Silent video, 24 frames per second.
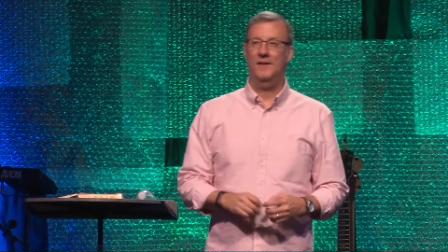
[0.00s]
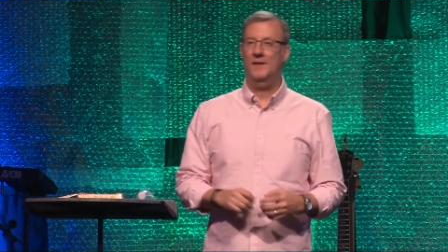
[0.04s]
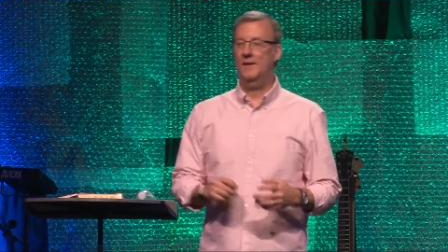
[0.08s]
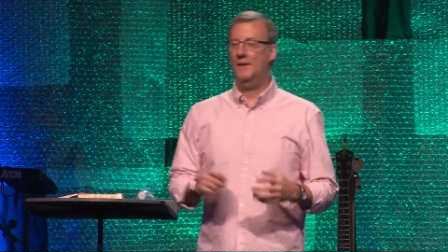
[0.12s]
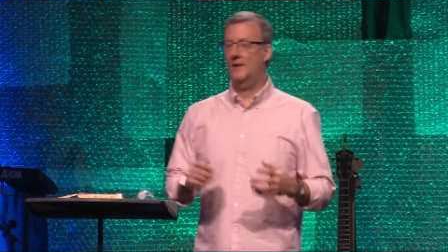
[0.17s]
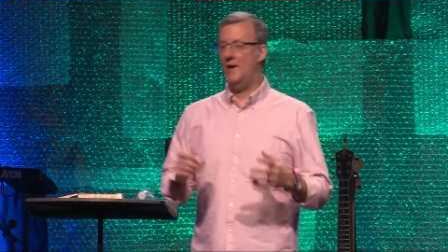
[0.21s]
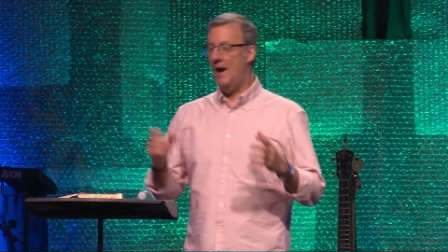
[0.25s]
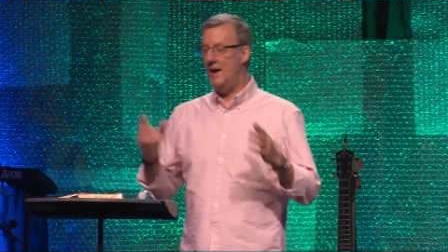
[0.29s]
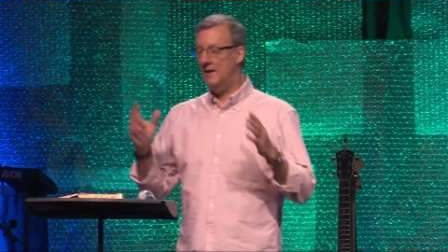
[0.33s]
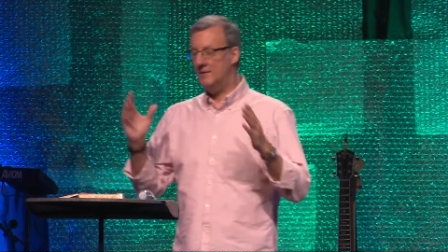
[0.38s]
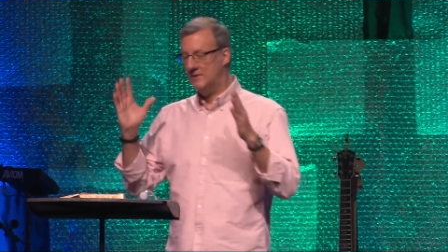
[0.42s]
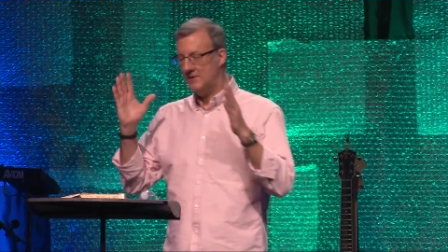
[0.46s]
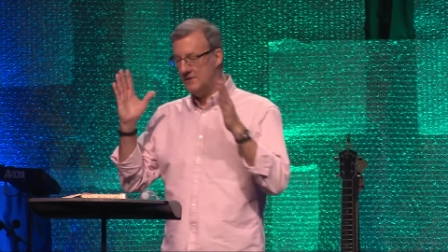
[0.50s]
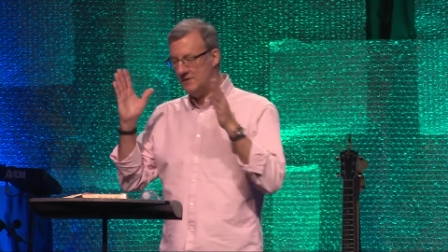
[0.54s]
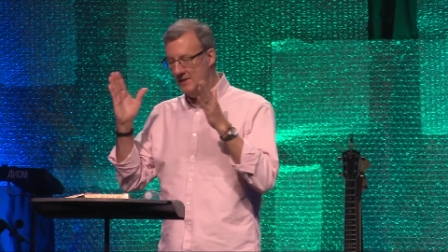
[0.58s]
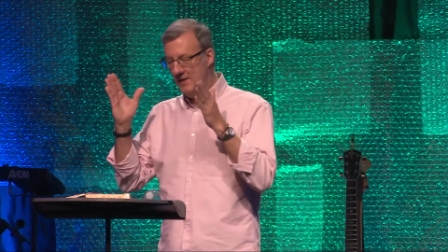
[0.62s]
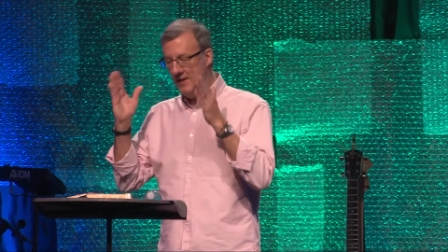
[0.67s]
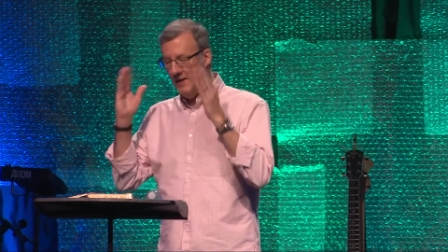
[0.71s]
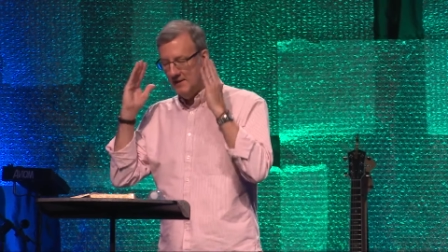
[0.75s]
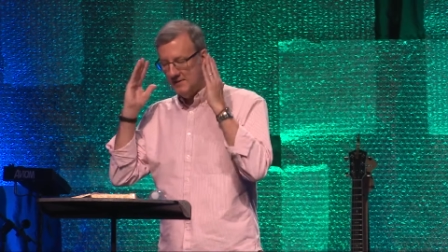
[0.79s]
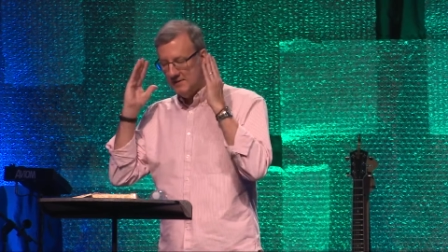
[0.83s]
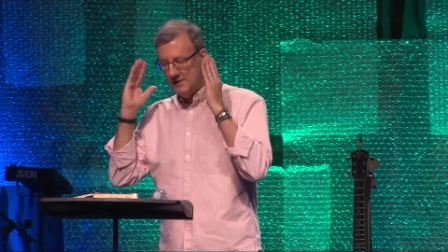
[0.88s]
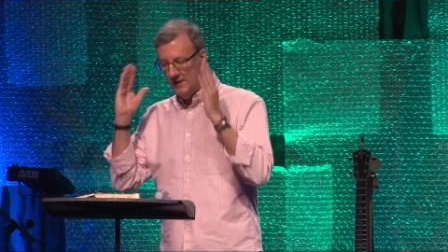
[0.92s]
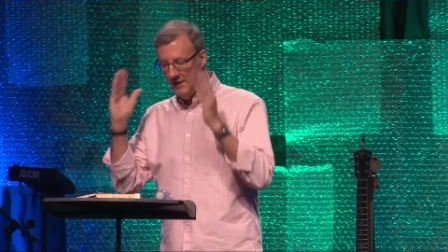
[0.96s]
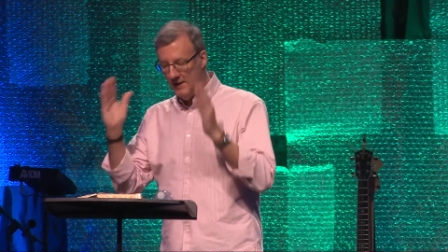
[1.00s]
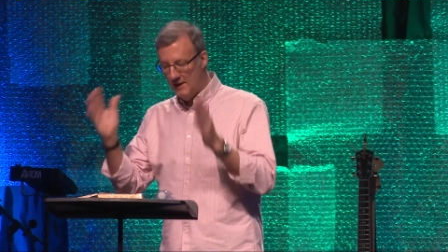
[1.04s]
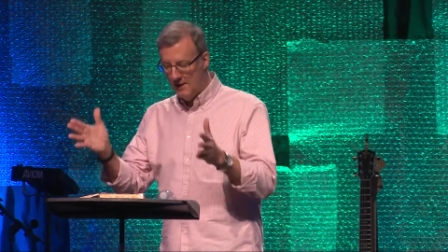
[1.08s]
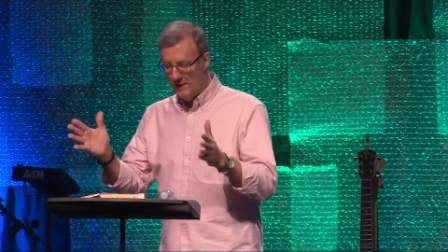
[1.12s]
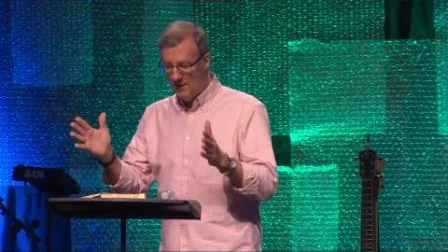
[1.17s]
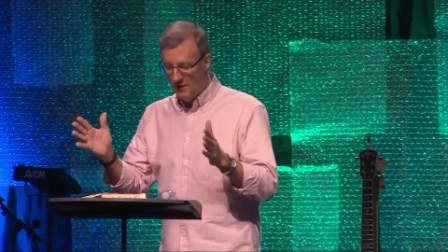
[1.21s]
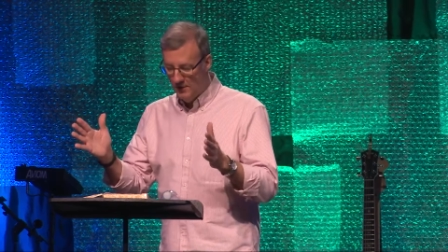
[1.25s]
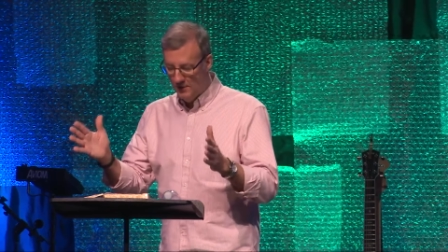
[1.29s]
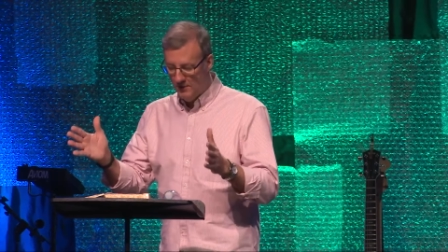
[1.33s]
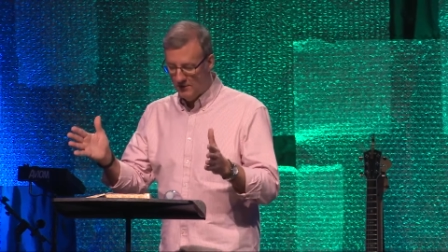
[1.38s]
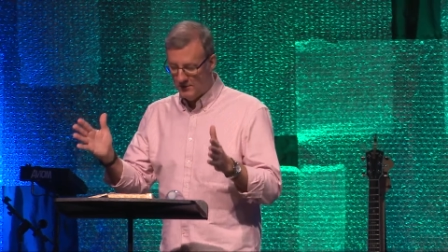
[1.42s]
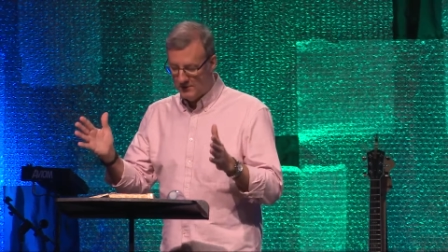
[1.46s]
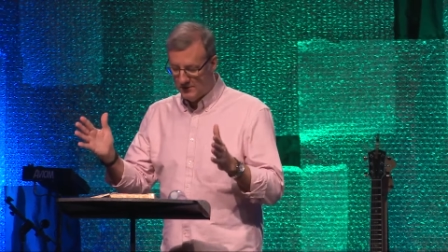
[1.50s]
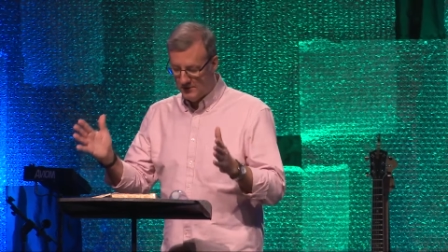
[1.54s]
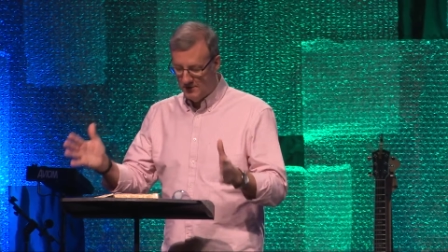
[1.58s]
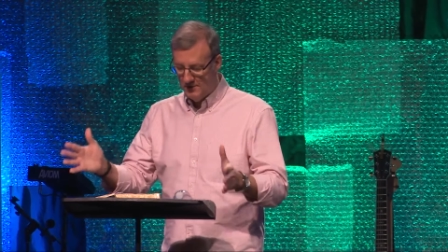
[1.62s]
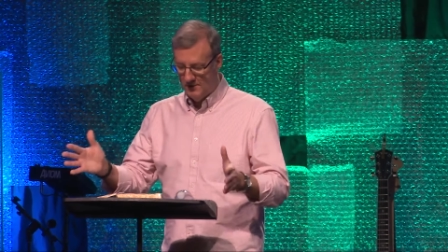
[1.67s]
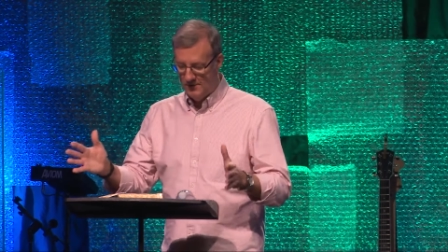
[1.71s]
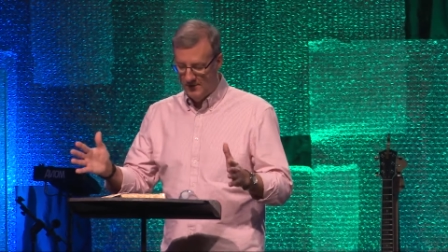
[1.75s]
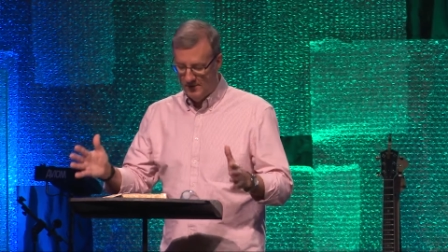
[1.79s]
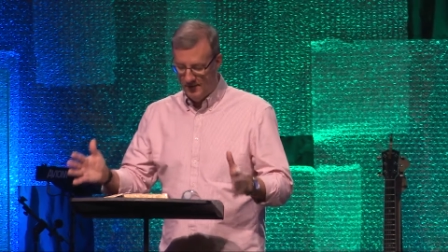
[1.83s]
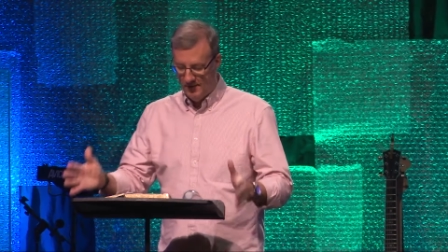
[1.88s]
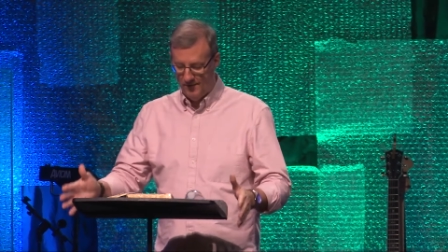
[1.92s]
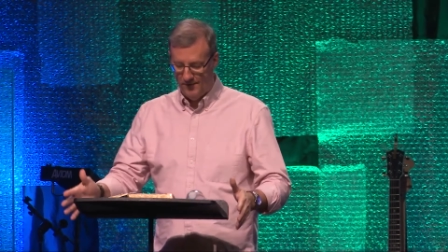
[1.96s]
God sees and hears
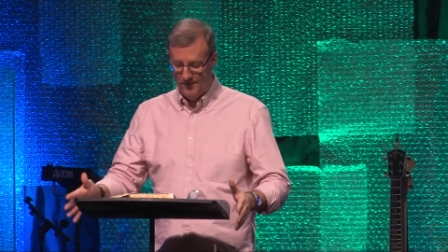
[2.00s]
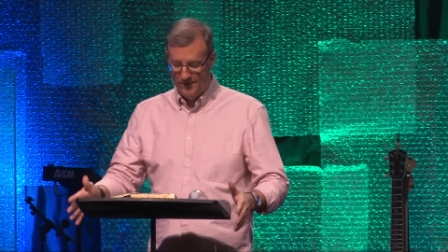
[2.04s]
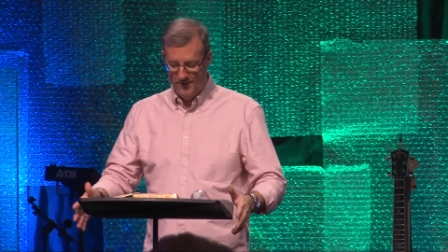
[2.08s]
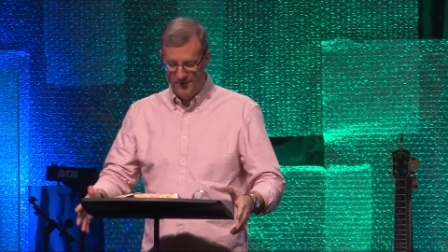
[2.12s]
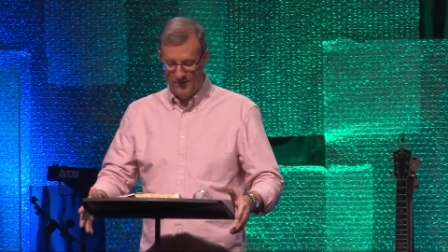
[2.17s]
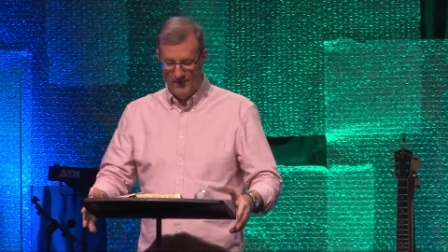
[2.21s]
the,